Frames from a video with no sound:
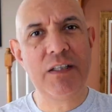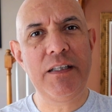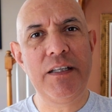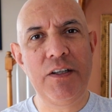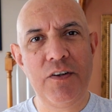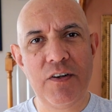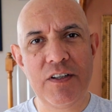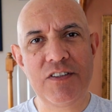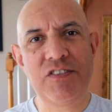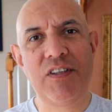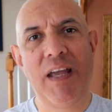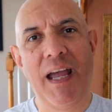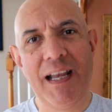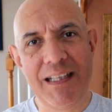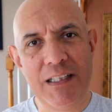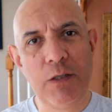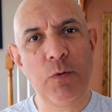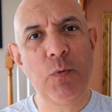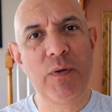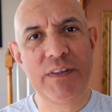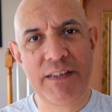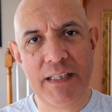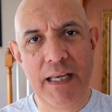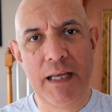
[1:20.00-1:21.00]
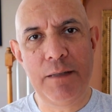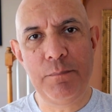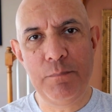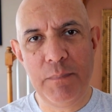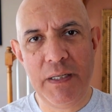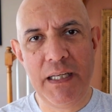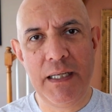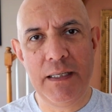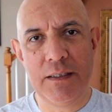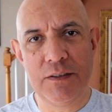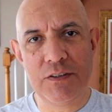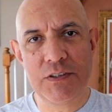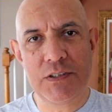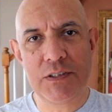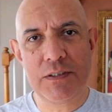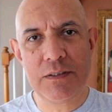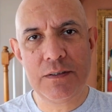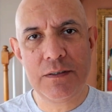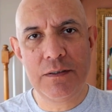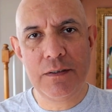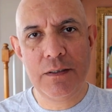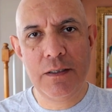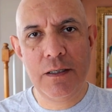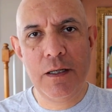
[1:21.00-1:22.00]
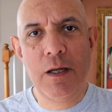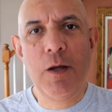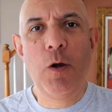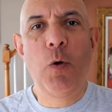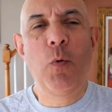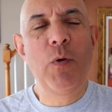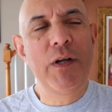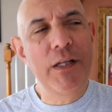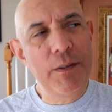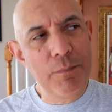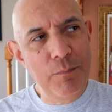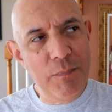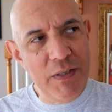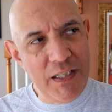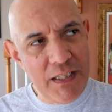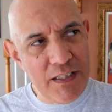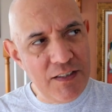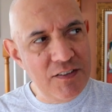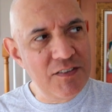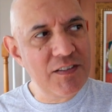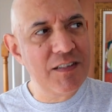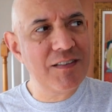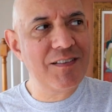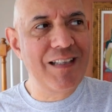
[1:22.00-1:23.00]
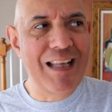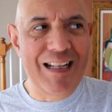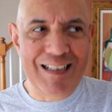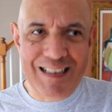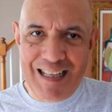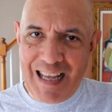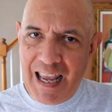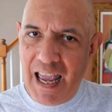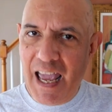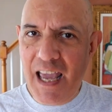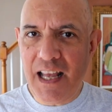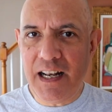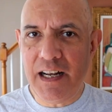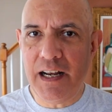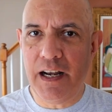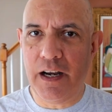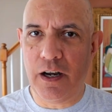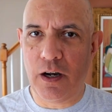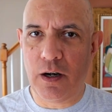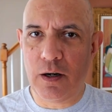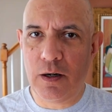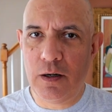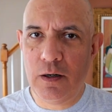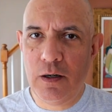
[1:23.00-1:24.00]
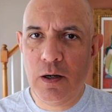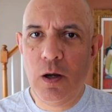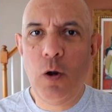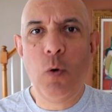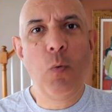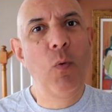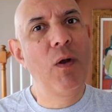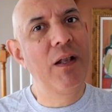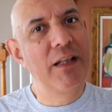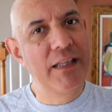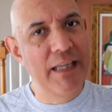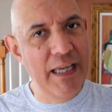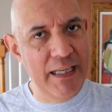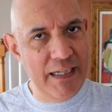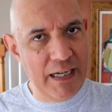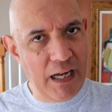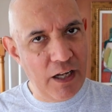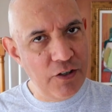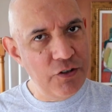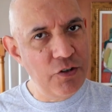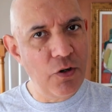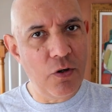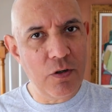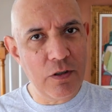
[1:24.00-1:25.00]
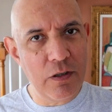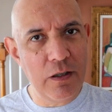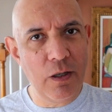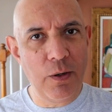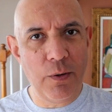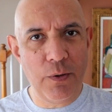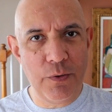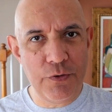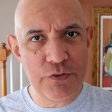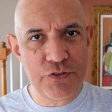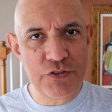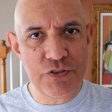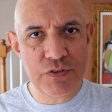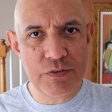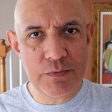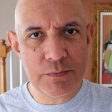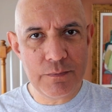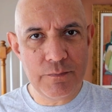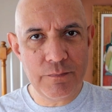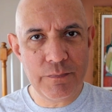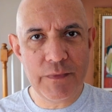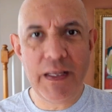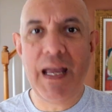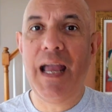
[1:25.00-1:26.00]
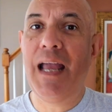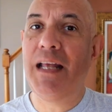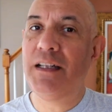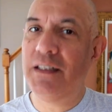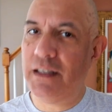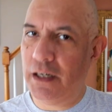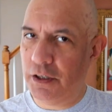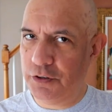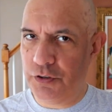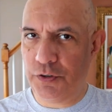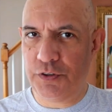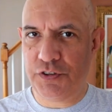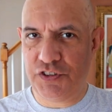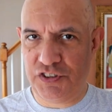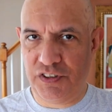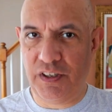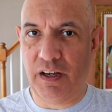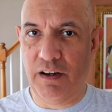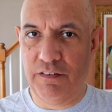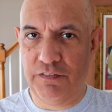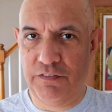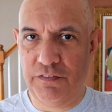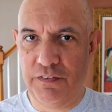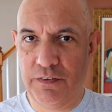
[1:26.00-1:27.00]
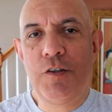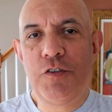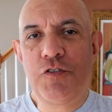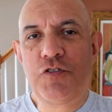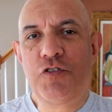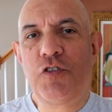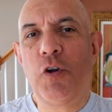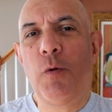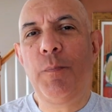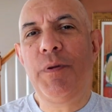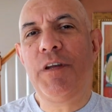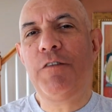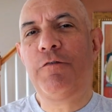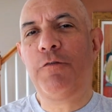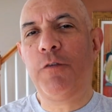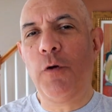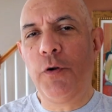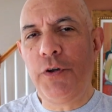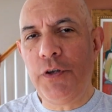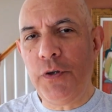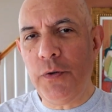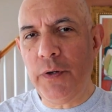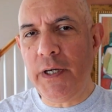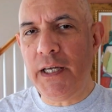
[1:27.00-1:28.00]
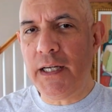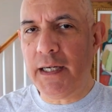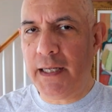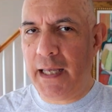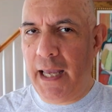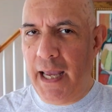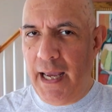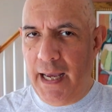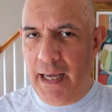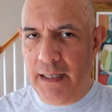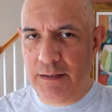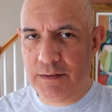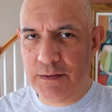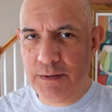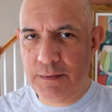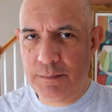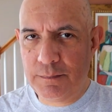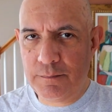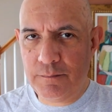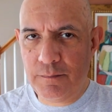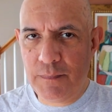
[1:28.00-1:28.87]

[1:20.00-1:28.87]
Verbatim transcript: clear exactly what that means. What it means is that cat hair will get on your clothes and on your stuff. So before you get a cat,